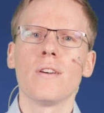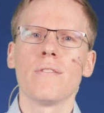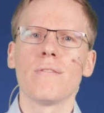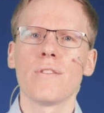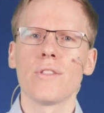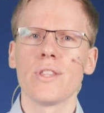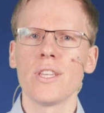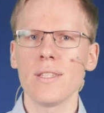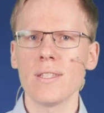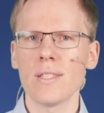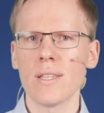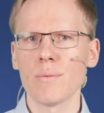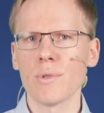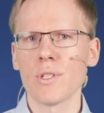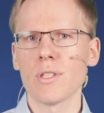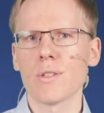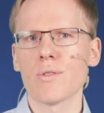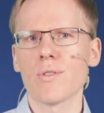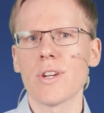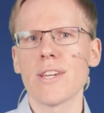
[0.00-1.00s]
For this
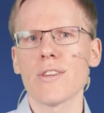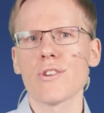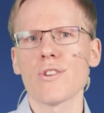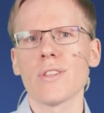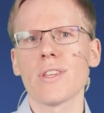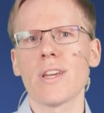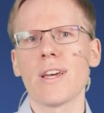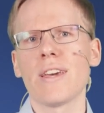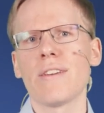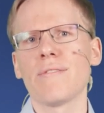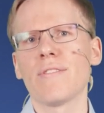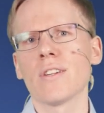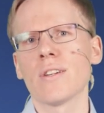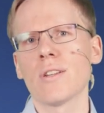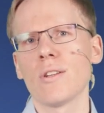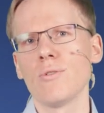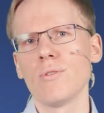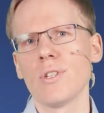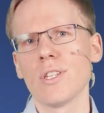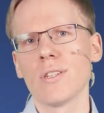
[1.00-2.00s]
demonstration, I have
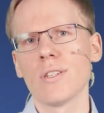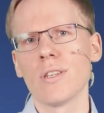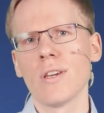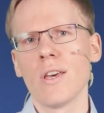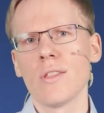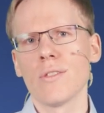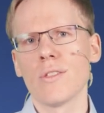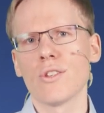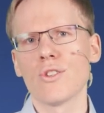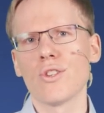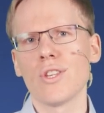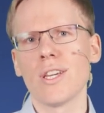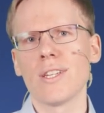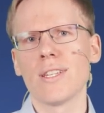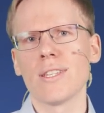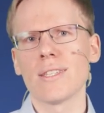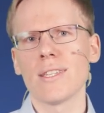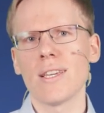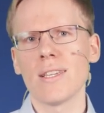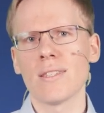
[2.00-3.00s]
included the
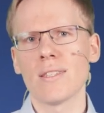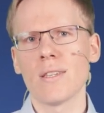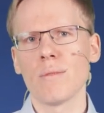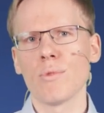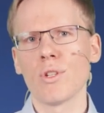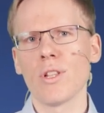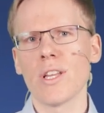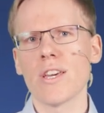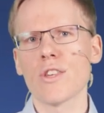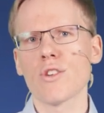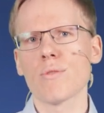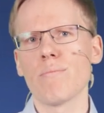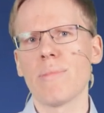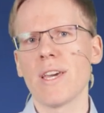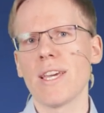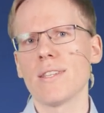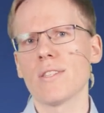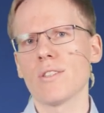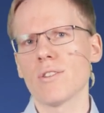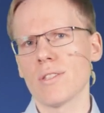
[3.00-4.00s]
GNSS simulation
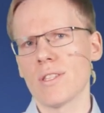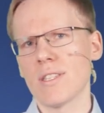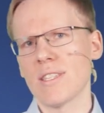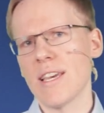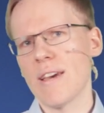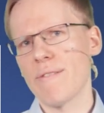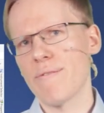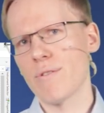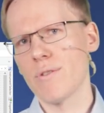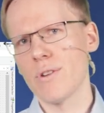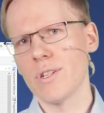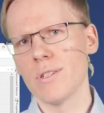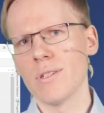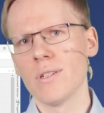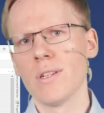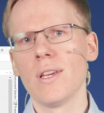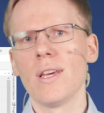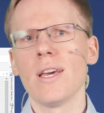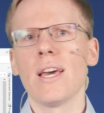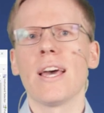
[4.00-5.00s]
based on Safran,
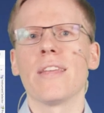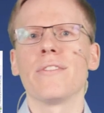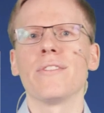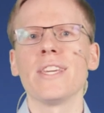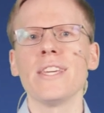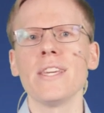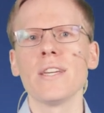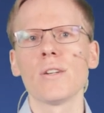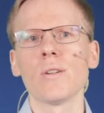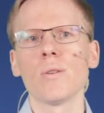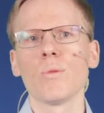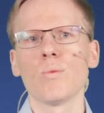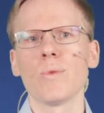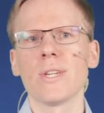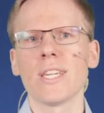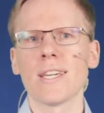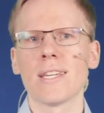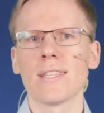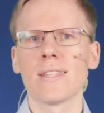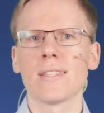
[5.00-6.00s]
and here
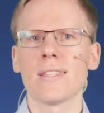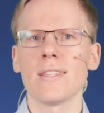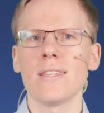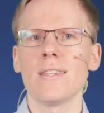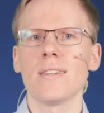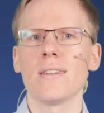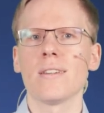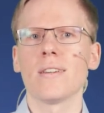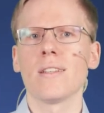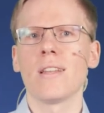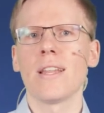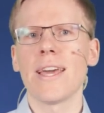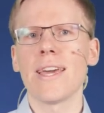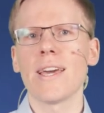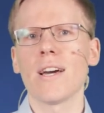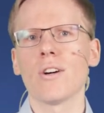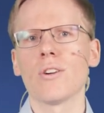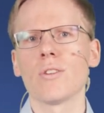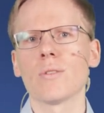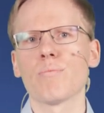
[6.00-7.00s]
we can see a
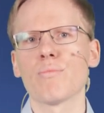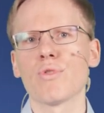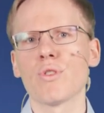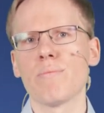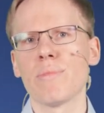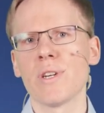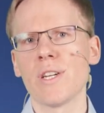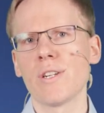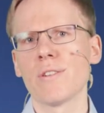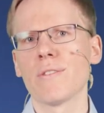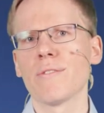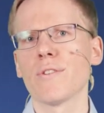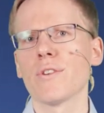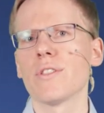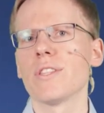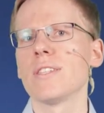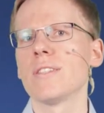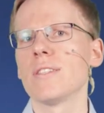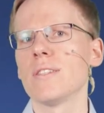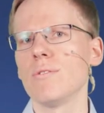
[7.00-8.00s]
layout prepared for
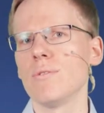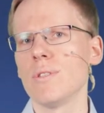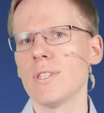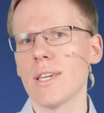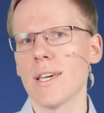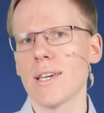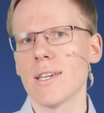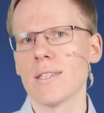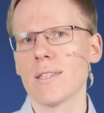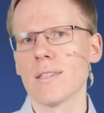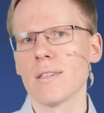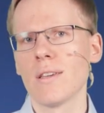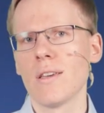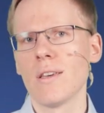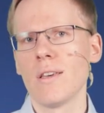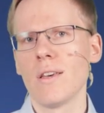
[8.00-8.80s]
this use case.